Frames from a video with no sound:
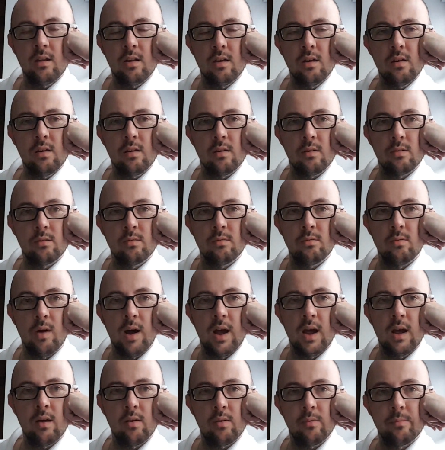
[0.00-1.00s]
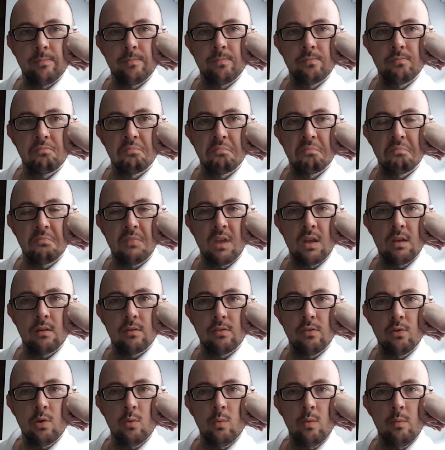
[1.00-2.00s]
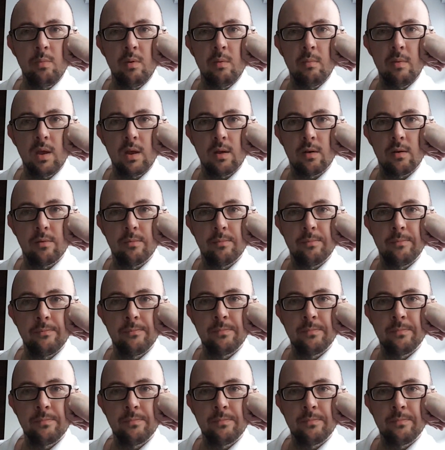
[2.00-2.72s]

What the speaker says: God, wow. No, I thought it would be bigger.